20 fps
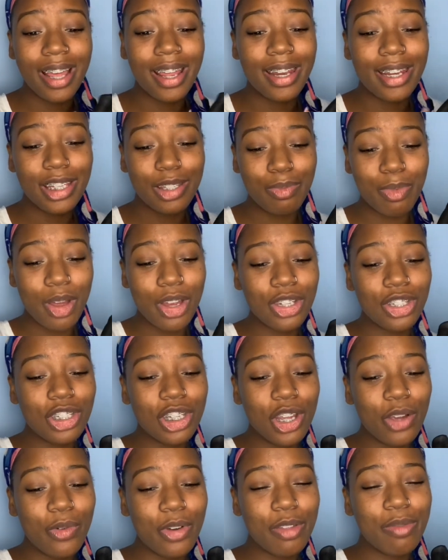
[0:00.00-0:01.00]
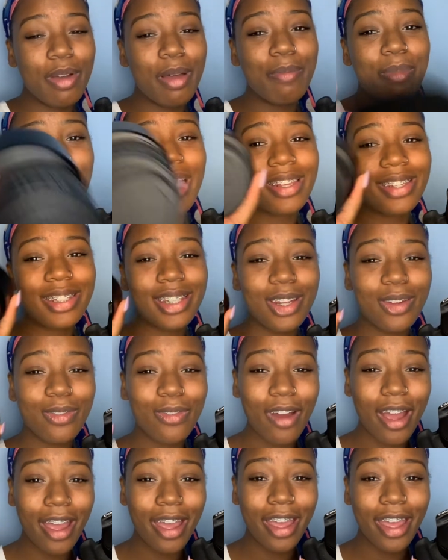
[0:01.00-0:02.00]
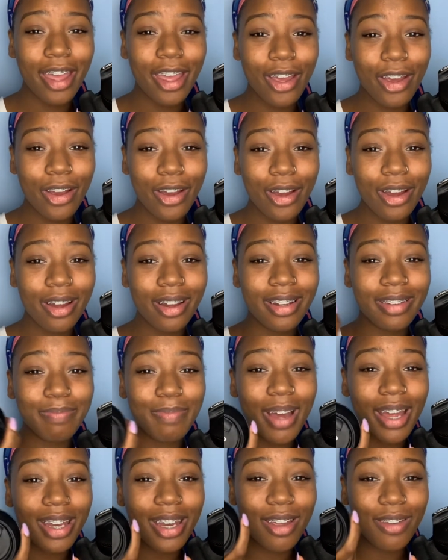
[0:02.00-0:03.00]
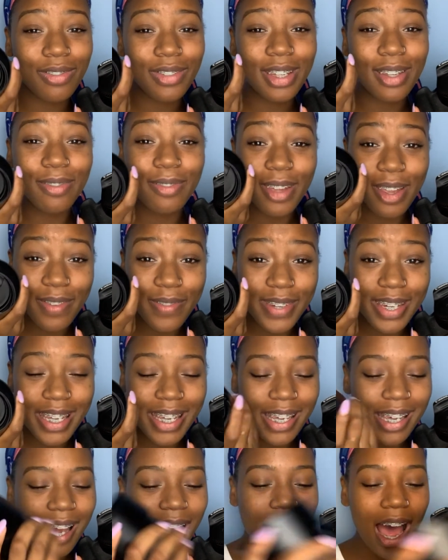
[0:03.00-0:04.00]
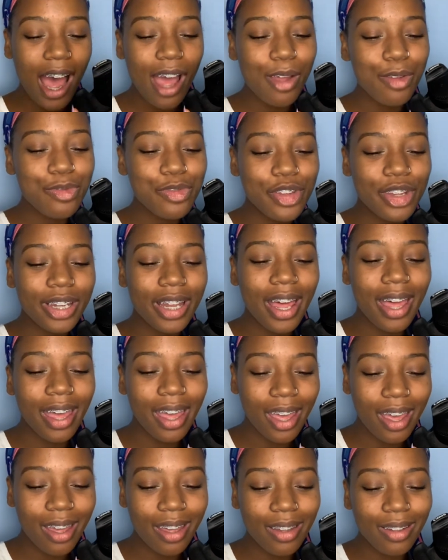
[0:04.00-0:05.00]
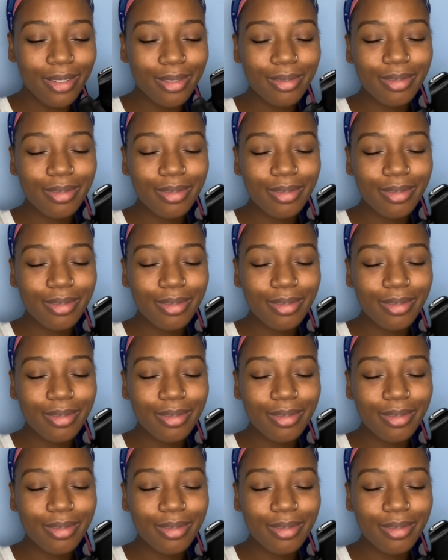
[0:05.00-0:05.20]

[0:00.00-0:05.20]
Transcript: And especially with my bestie right here, my nifty 50, I feel like